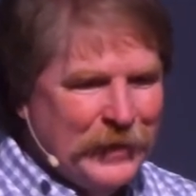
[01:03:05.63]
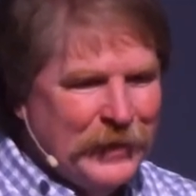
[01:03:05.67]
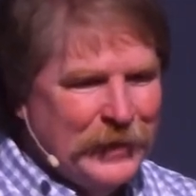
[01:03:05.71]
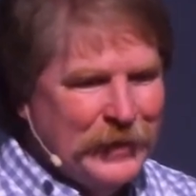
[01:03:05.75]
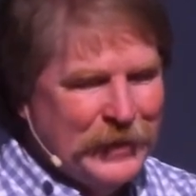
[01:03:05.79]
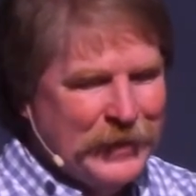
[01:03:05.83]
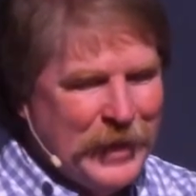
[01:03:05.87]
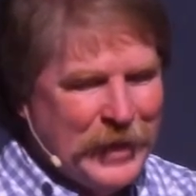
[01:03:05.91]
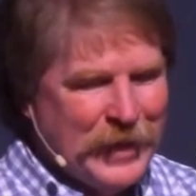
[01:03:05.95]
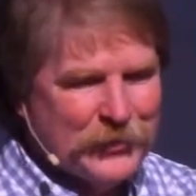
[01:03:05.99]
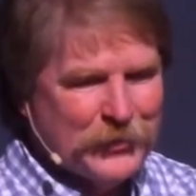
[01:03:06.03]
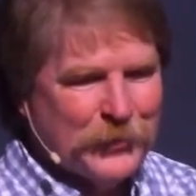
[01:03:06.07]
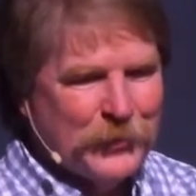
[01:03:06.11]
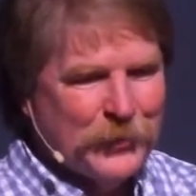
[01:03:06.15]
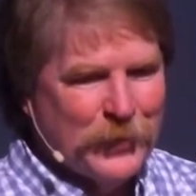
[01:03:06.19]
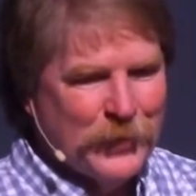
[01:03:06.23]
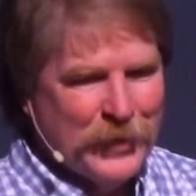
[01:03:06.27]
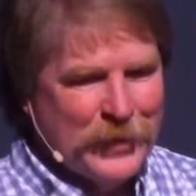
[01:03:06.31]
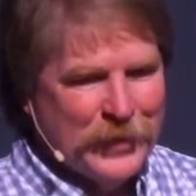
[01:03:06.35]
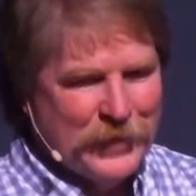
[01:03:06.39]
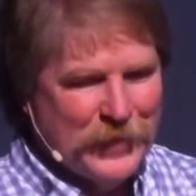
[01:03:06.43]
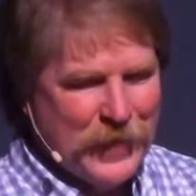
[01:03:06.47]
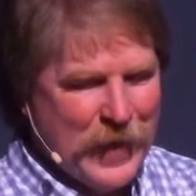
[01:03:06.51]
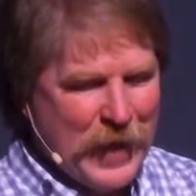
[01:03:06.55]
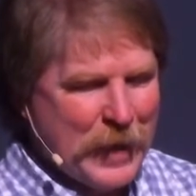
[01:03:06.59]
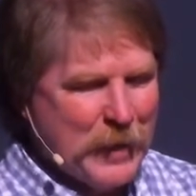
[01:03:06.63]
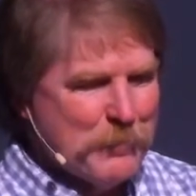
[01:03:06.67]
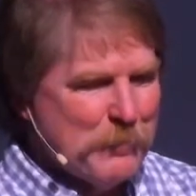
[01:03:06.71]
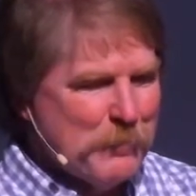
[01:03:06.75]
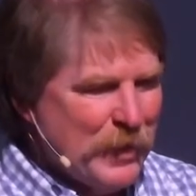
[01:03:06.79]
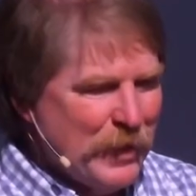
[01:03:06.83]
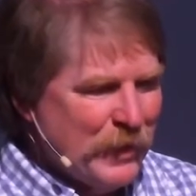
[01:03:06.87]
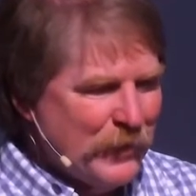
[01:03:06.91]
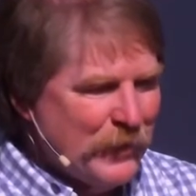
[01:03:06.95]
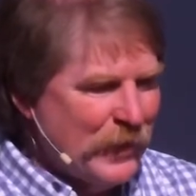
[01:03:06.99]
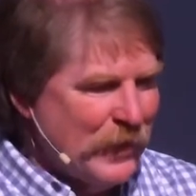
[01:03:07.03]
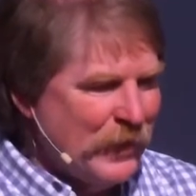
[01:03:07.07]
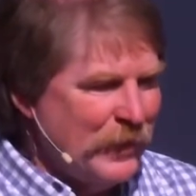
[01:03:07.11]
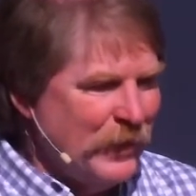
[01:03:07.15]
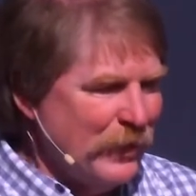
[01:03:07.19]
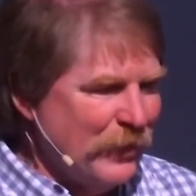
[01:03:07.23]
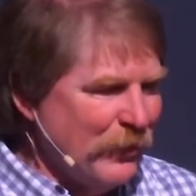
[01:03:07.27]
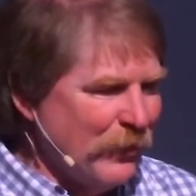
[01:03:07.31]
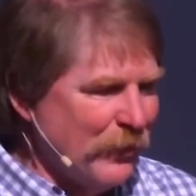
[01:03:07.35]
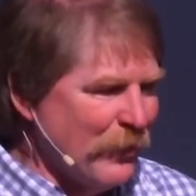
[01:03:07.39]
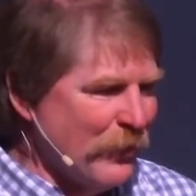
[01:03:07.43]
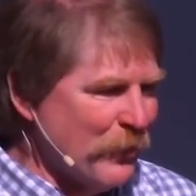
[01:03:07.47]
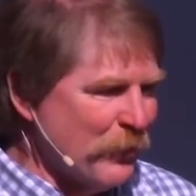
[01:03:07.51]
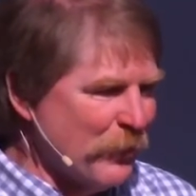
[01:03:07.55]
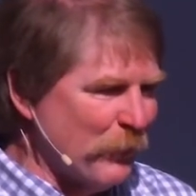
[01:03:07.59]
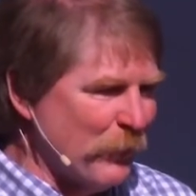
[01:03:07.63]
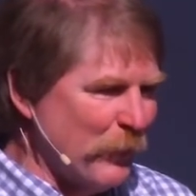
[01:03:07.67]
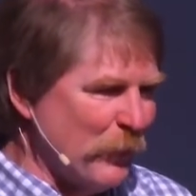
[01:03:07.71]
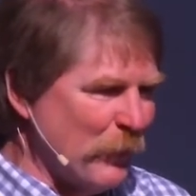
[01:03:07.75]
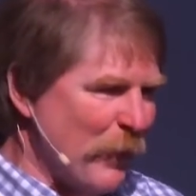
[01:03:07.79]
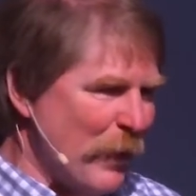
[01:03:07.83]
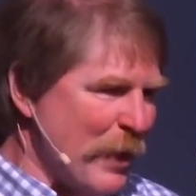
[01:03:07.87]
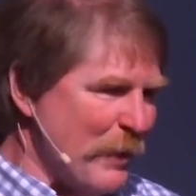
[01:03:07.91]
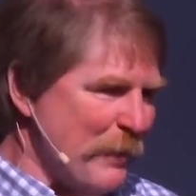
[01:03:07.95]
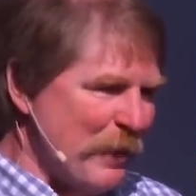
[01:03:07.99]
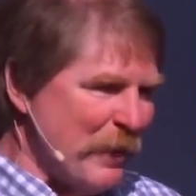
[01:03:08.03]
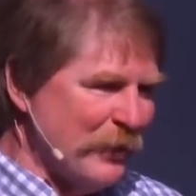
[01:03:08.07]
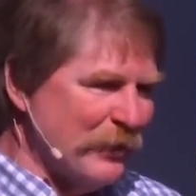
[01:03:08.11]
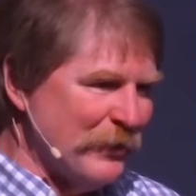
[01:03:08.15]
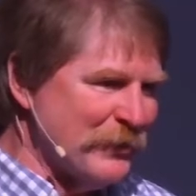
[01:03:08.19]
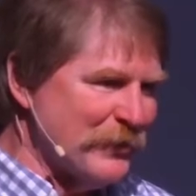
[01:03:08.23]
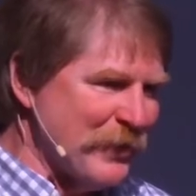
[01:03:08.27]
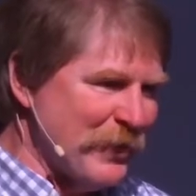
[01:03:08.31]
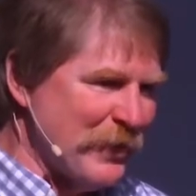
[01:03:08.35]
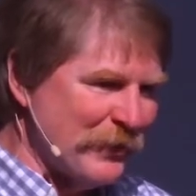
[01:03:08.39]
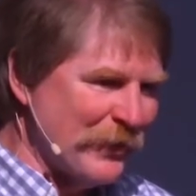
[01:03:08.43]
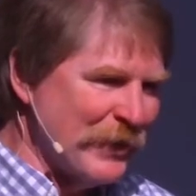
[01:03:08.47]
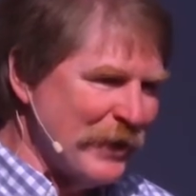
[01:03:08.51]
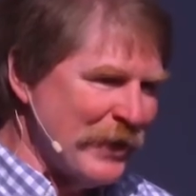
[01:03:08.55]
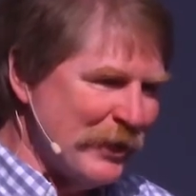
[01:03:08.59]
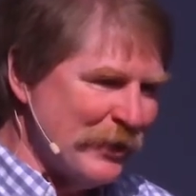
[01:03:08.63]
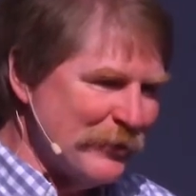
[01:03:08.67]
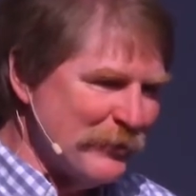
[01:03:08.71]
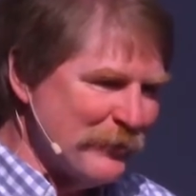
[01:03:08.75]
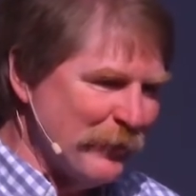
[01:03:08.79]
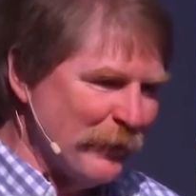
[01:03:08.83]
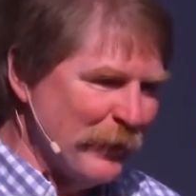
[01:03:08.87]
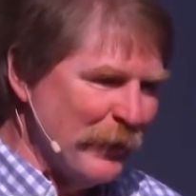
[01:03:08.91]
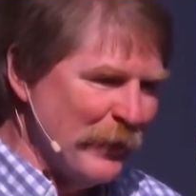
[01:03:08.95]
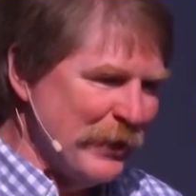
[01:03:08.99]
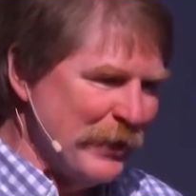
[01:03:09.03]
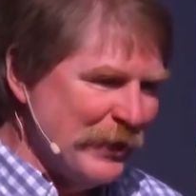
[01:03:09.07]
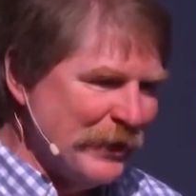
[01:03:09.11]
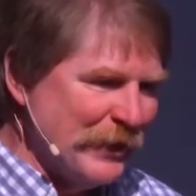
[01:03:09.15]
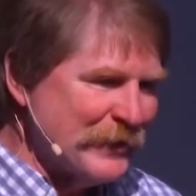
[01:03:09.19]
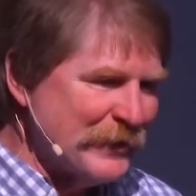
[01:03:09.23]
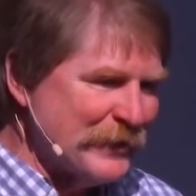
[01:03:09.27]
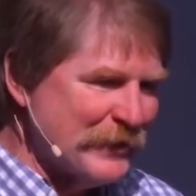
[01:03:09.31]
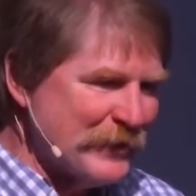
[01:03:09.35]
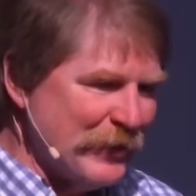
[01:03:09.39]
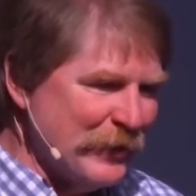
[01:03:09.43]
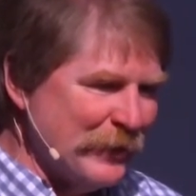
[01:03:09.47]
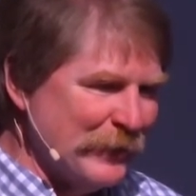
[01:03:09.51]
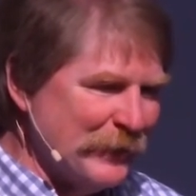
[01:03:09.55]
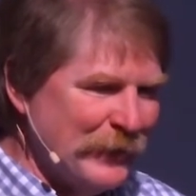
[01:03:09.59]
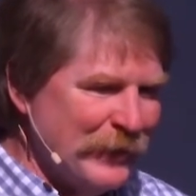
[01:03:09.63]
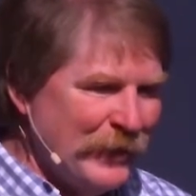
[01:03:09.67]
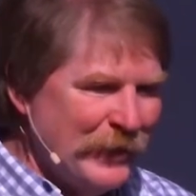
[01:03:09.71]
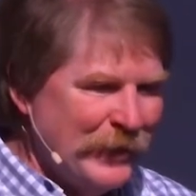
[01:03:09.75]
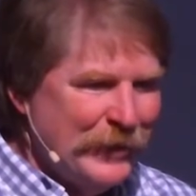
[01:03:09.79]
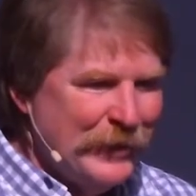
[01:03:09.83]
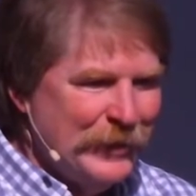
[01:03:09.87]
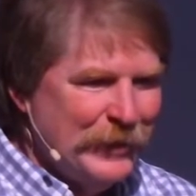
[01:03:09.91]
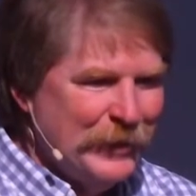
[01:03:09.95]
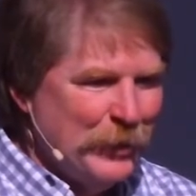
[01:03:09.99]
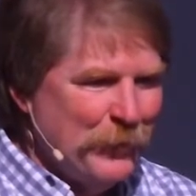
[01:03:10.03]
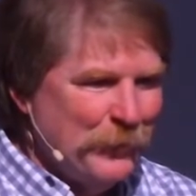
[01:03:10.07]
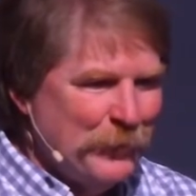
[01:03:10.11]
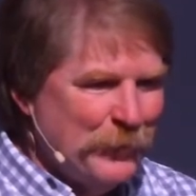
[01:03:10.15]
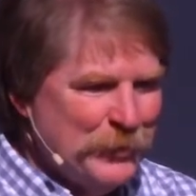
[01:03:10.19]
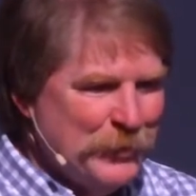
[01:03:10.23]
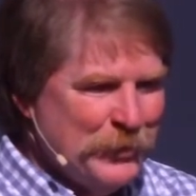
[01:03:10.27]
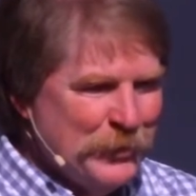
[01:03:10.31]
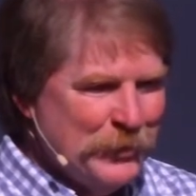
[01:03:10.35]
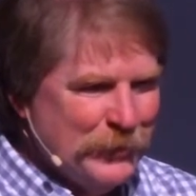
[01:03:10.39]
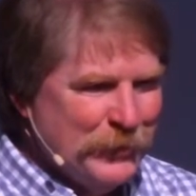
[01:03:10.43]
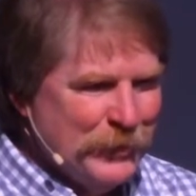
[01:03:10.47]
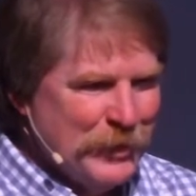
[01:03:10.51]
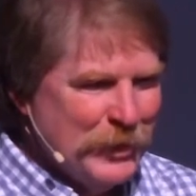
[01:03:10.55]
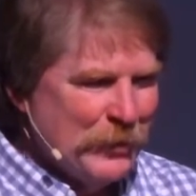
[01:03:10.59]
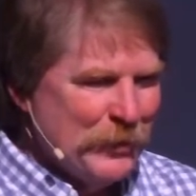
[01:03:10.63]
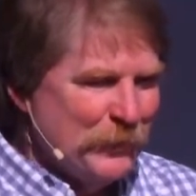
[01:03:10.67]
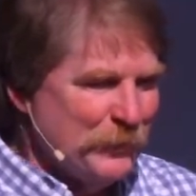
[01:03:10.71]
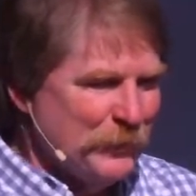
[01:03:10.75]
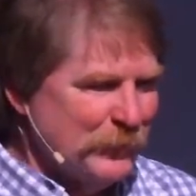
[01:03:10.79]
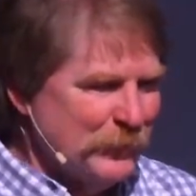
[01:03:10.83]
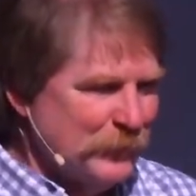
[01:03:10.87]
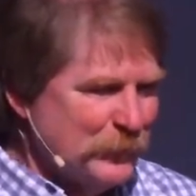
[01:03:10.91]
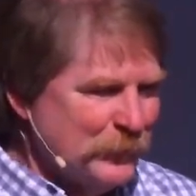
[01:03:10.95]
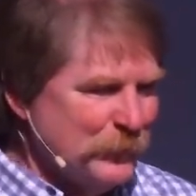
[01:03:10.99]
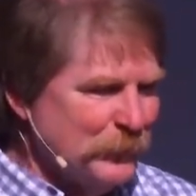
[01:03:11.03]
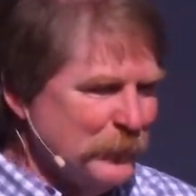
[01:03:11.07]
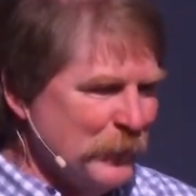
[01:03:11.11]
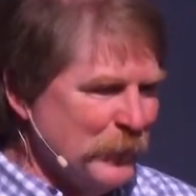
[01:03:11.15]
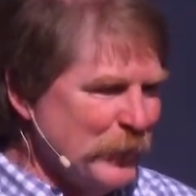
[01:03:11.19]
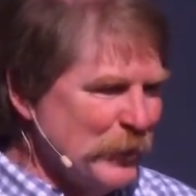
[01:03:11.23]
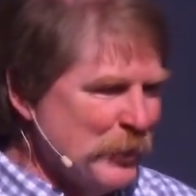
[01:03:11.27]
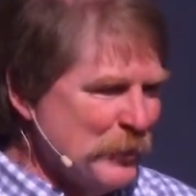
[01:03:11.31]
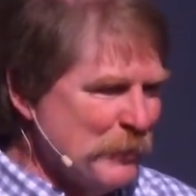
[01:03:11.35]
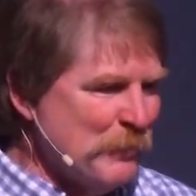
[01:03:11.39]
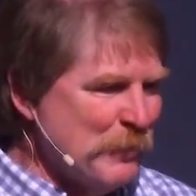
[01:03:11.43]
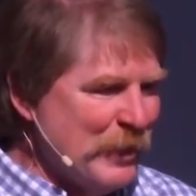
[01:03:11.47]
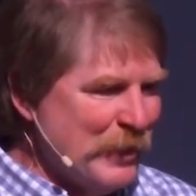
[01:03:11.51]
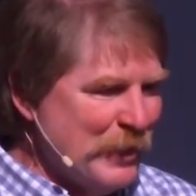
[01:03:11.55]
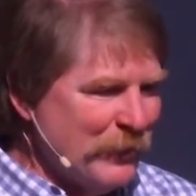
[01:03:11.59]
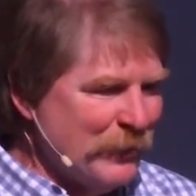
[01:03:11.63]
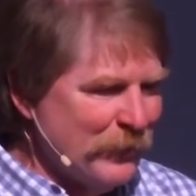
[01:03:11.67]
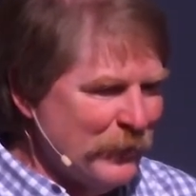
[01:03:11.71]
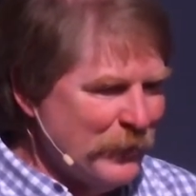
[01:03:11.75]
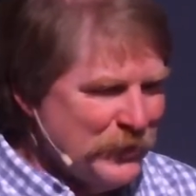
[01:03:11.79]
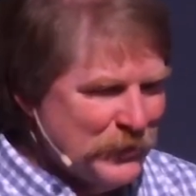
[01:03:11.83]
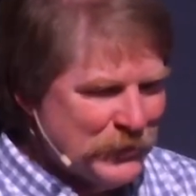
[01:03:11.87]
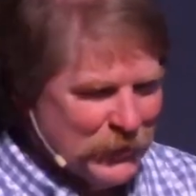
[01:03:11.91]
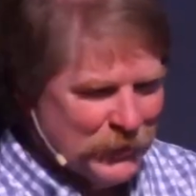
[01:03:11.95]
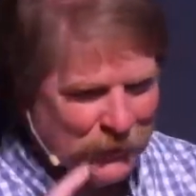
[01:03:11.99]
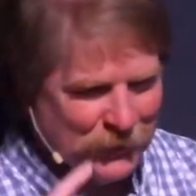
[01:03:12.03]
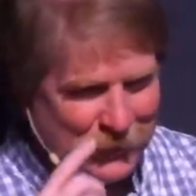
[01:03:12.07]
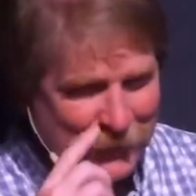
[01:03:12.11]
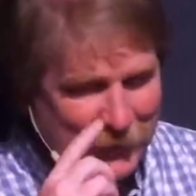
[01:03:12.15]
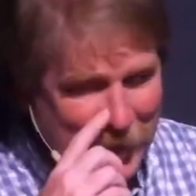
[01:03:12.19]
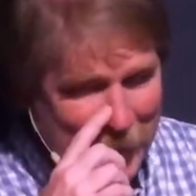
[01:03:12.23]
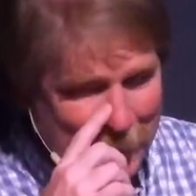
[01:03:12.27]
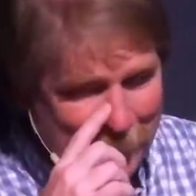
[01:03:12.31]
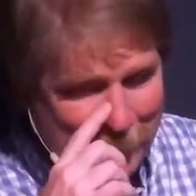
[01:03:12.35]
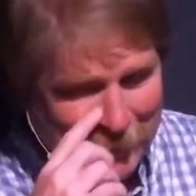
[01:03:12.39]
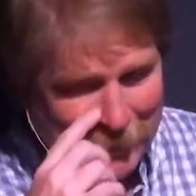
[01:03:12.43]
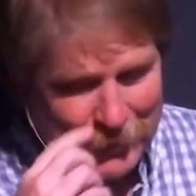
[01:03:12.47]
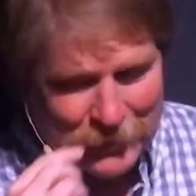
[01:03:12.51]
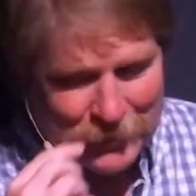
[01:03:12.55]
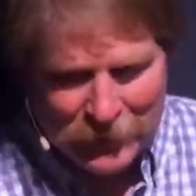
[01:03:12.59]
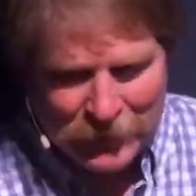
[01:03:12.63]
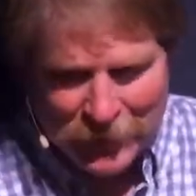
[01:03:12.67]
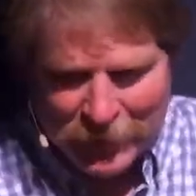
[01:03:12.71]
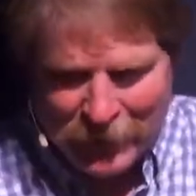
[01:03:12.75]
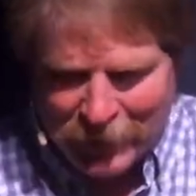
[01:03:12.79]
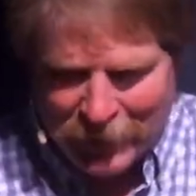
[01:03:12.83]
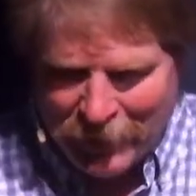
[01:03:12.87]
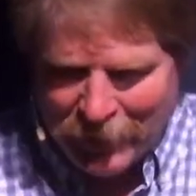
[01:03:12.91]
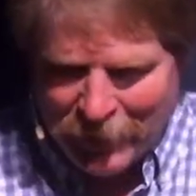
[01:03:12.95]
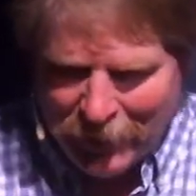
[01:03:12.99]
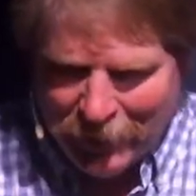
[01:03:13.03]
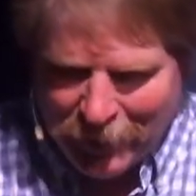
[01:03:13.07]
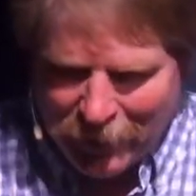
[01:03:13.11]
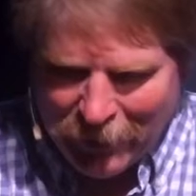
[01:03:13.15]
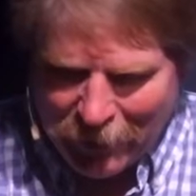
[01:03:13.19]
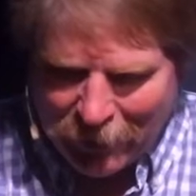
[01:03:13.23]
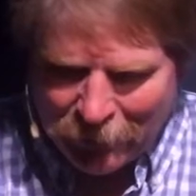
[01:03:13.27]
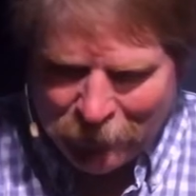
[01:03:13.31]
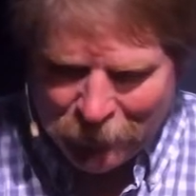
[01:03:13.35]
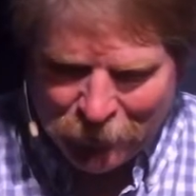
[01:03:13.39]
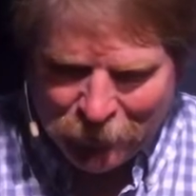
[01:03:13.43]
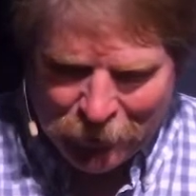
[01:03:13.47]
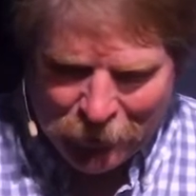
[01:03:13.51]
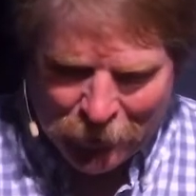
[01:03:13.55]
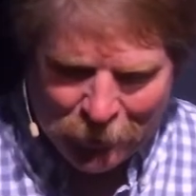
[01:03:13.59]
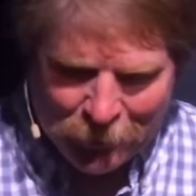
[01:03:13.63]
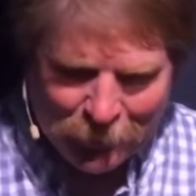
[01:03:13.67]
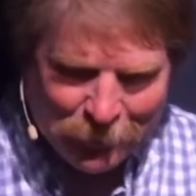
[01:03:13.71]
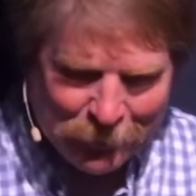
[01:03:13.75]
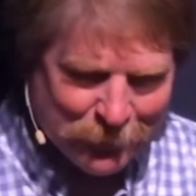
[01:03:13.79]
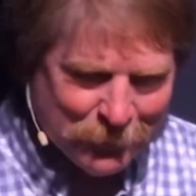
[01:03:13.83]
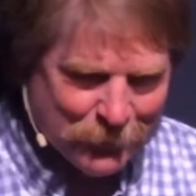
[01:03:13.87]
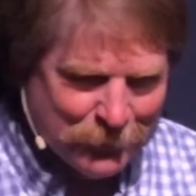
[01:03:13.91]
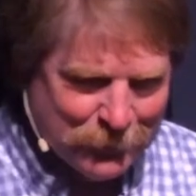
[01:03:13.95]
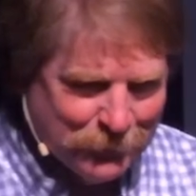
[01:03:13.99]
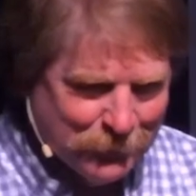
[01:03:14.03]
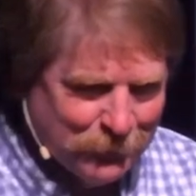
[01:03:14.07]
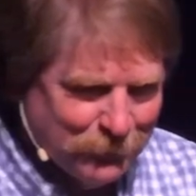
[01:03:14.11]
An asteroid that big that hit Earth would wipe out Southern California, so it would do you know really big regional damage, and so